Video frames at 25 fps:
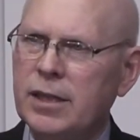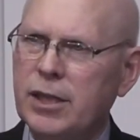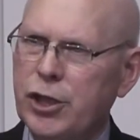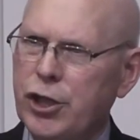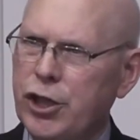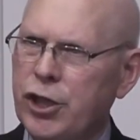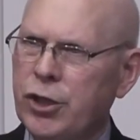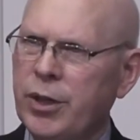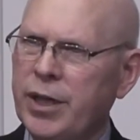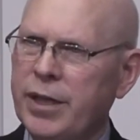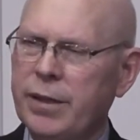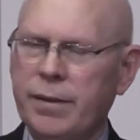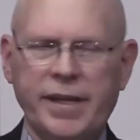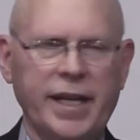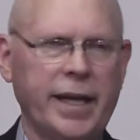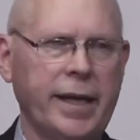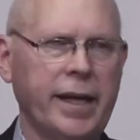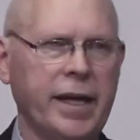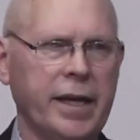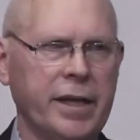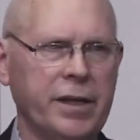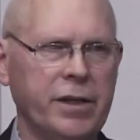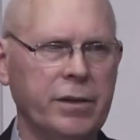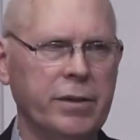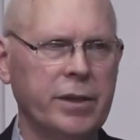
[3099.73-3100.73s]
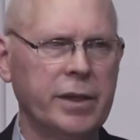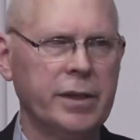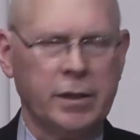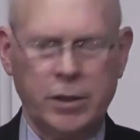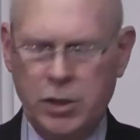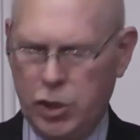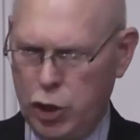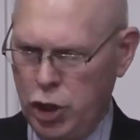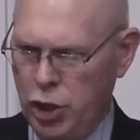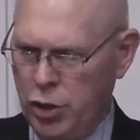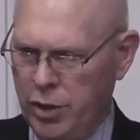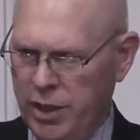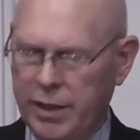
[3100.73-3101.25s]
Do it, they can't do it.
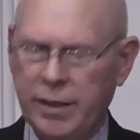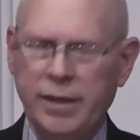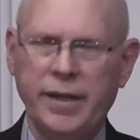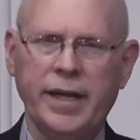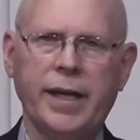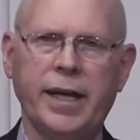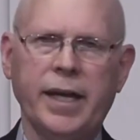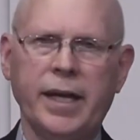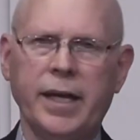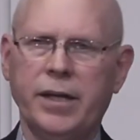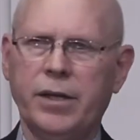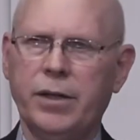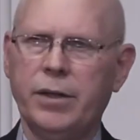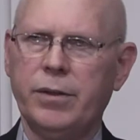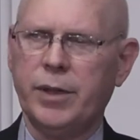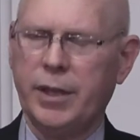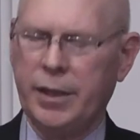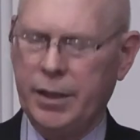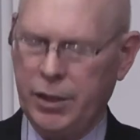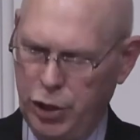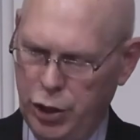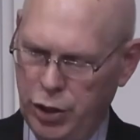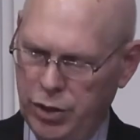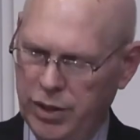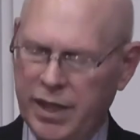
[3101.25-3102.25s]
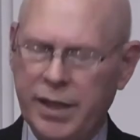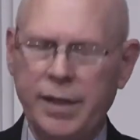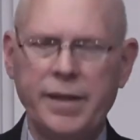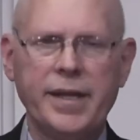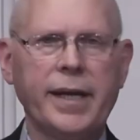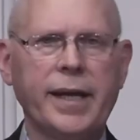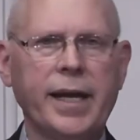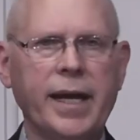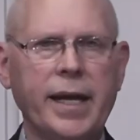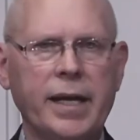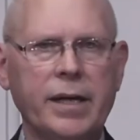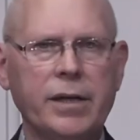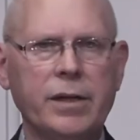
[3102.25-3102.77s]
Do it, they can't do it. Do it, they
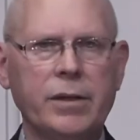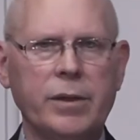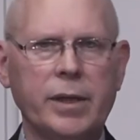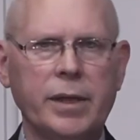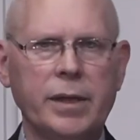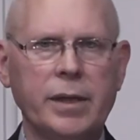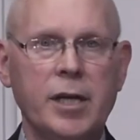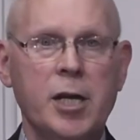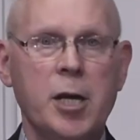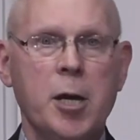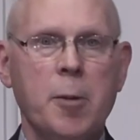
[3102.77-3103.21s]
can't do it.